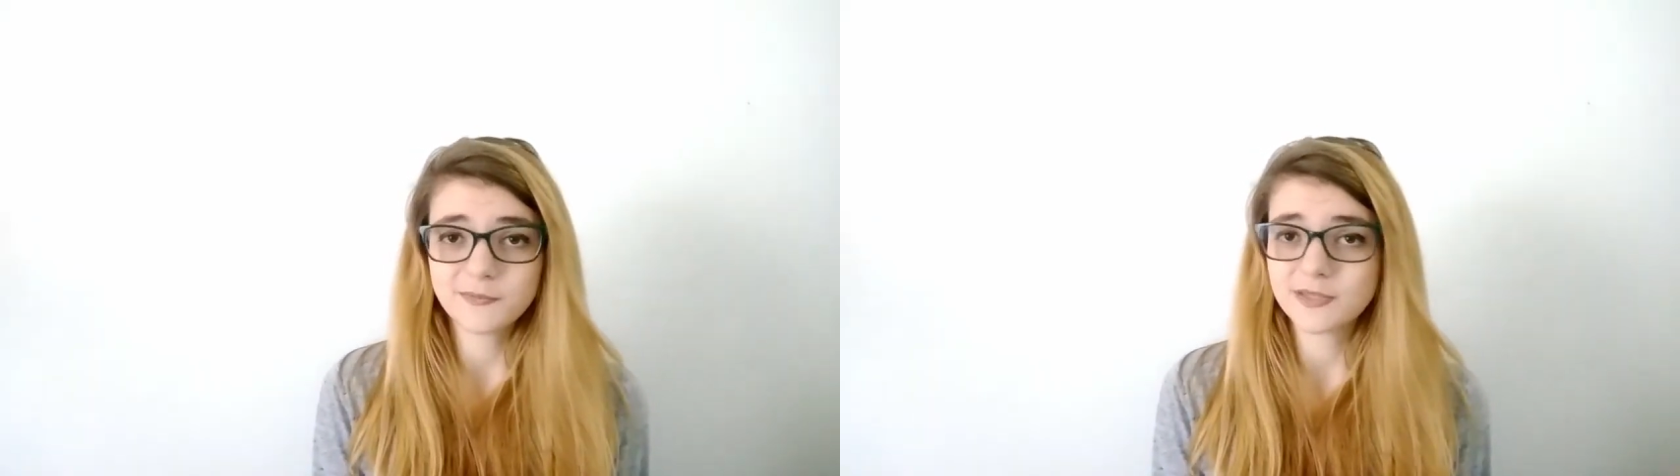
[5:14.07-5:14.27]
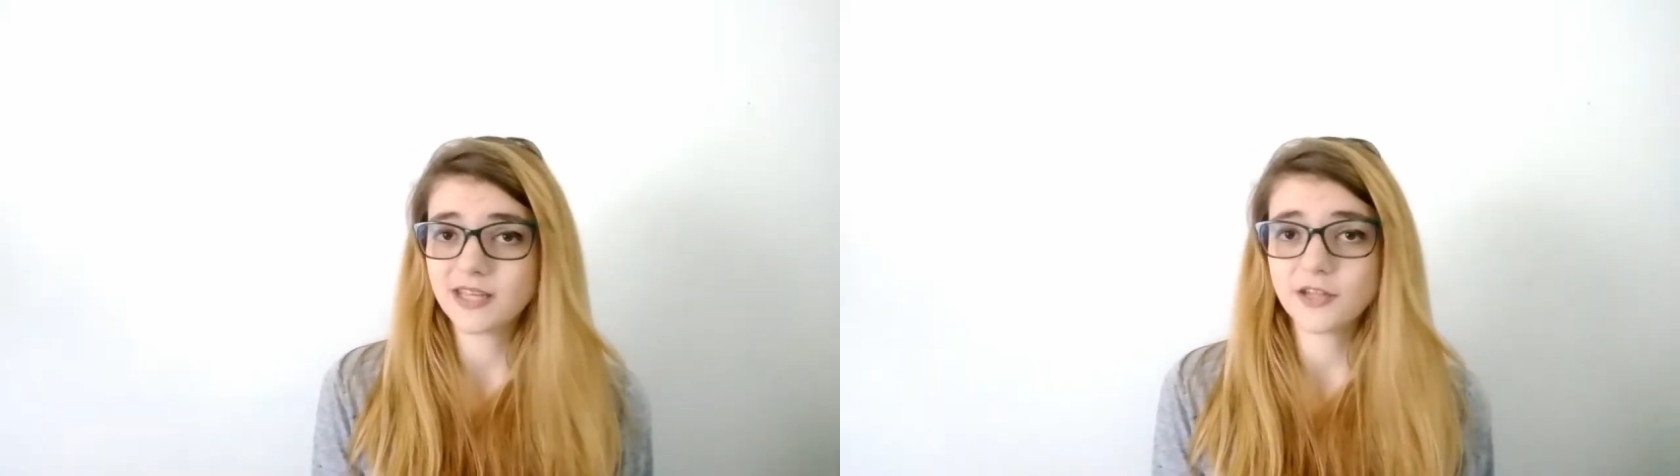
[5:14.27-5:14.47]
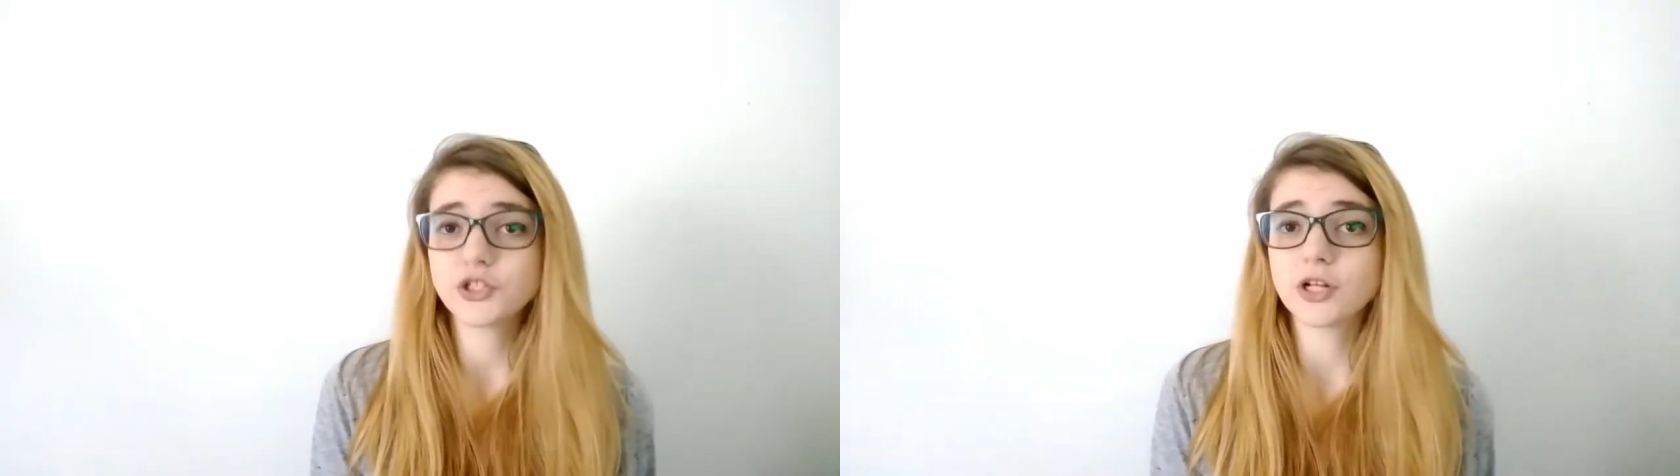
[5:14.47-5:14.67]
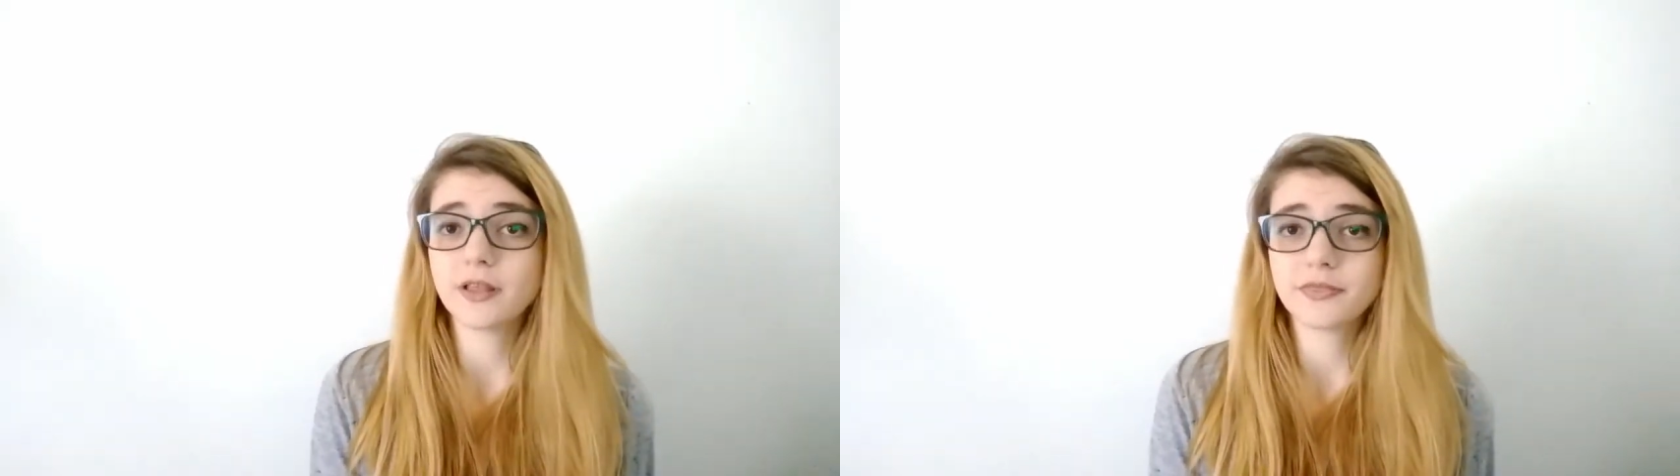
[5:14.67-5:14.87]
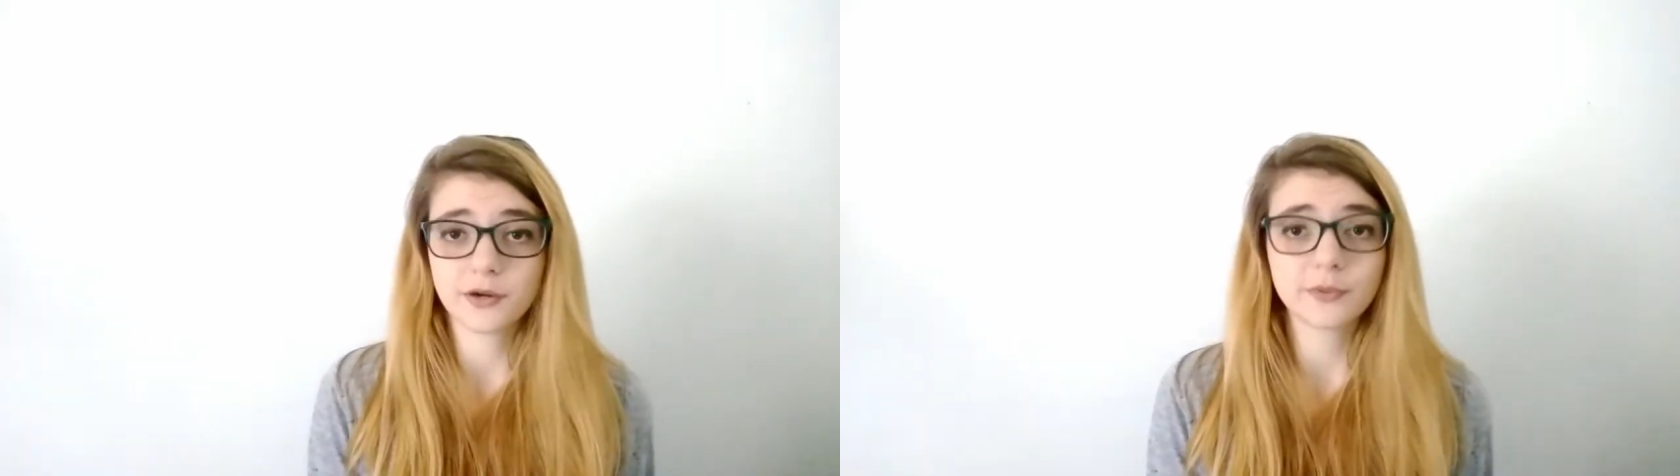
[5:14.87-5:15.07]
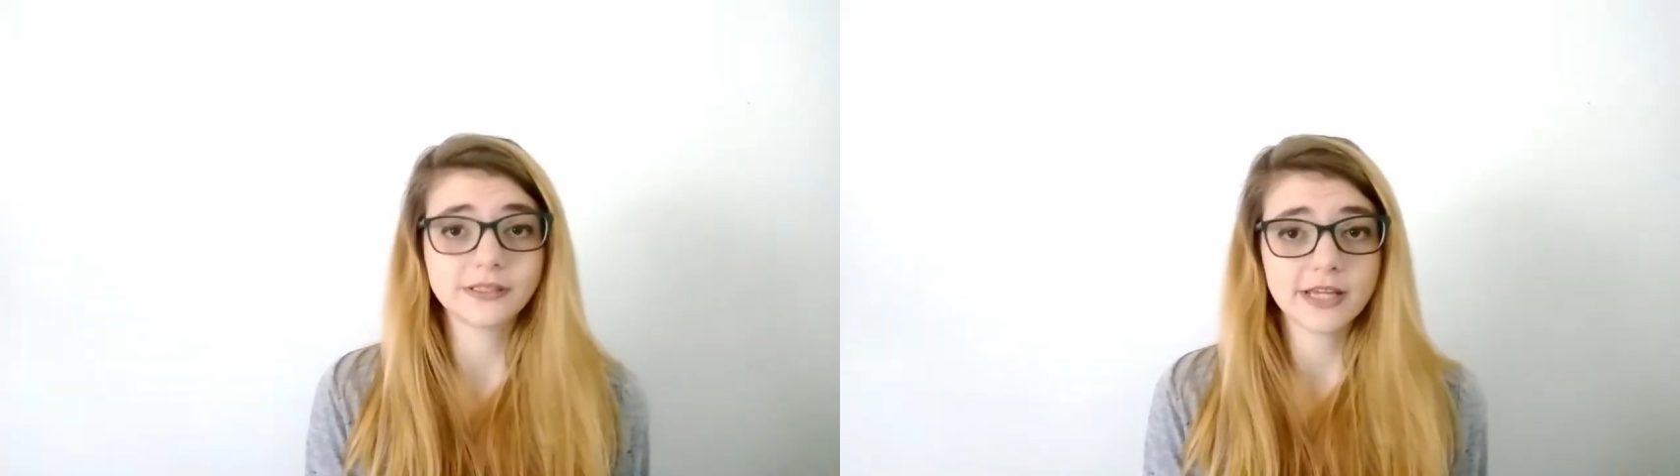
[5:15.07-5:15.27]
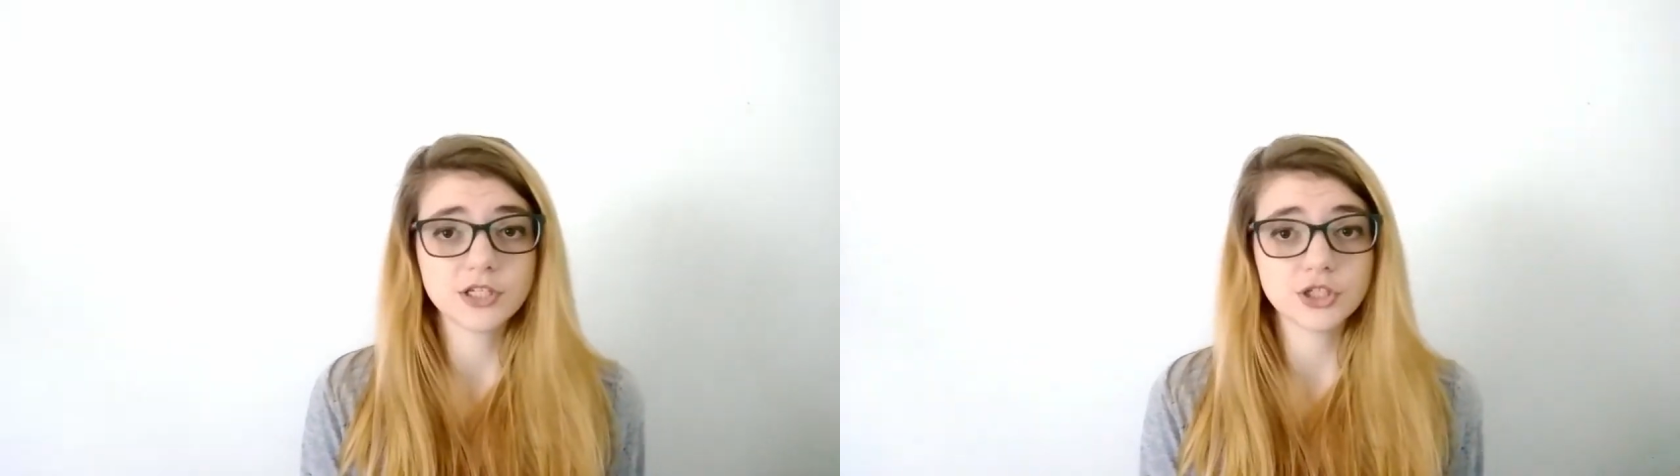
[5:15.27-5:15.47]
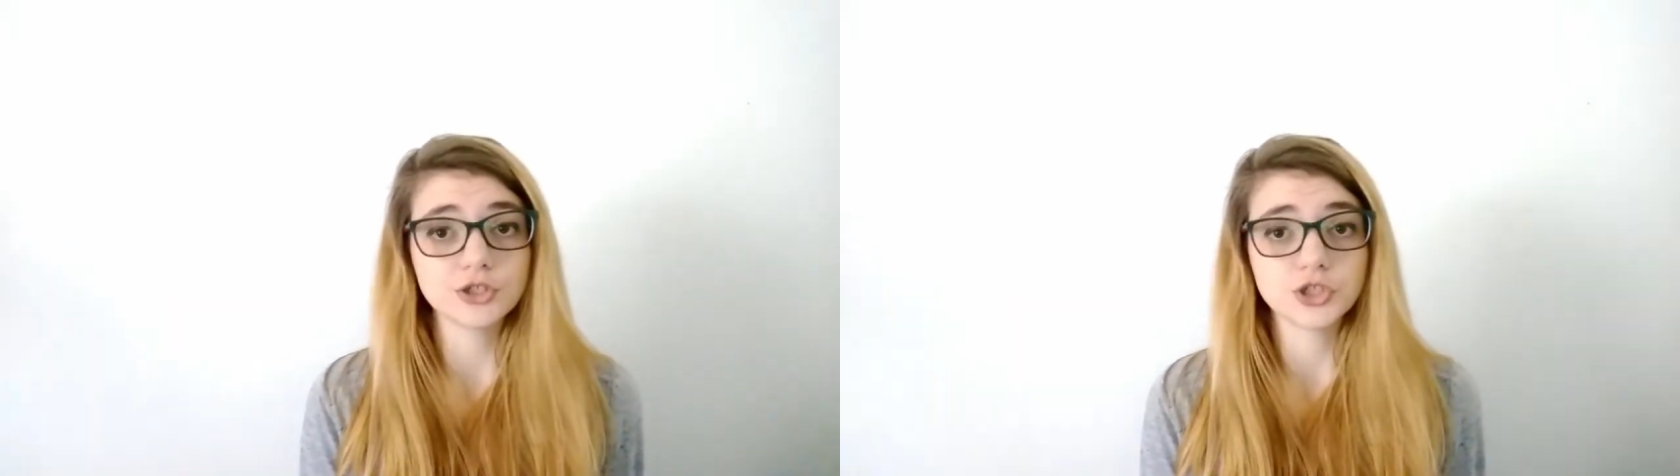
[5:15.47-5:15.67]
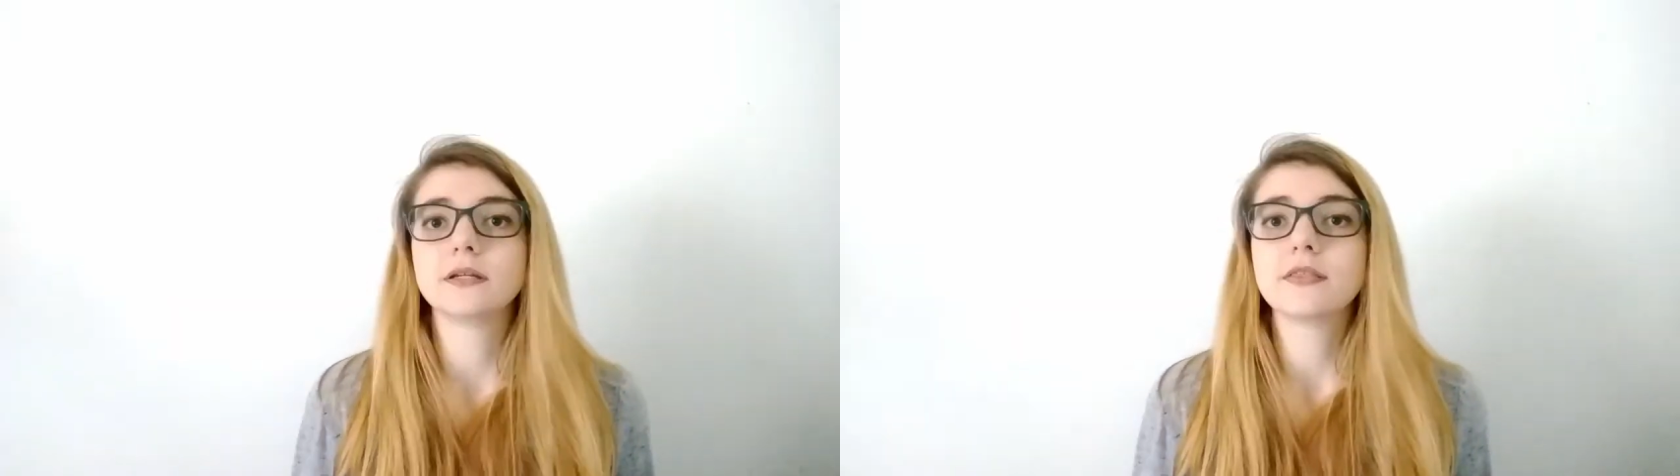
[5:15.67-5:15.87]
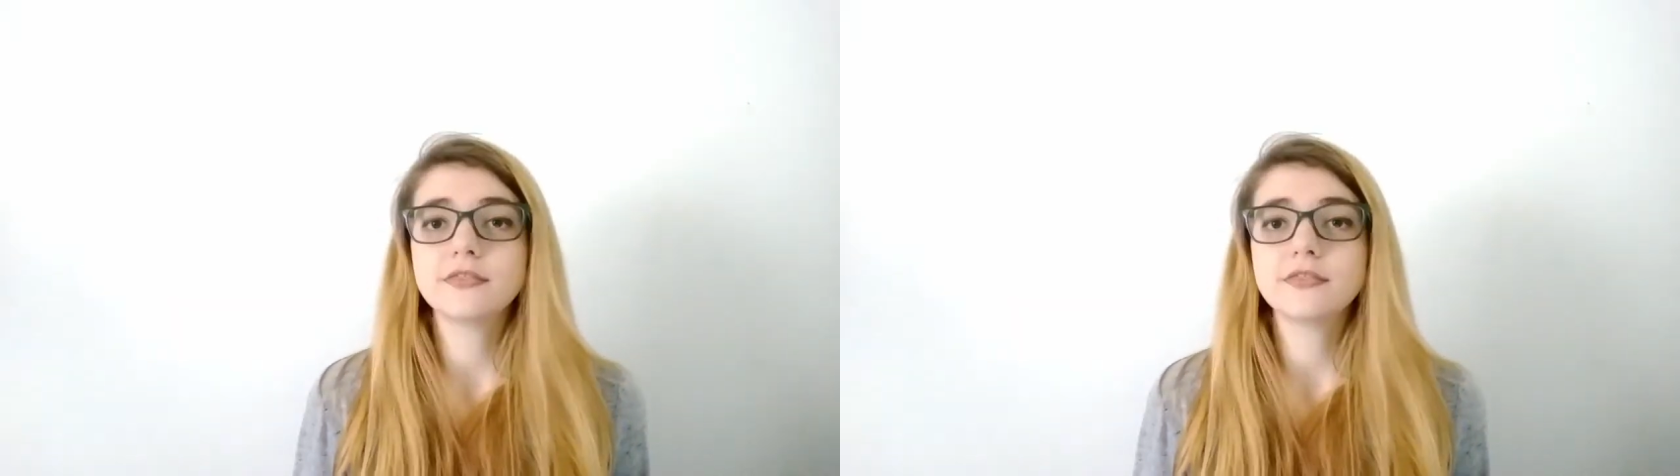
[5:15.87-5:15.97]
potential in their relationship.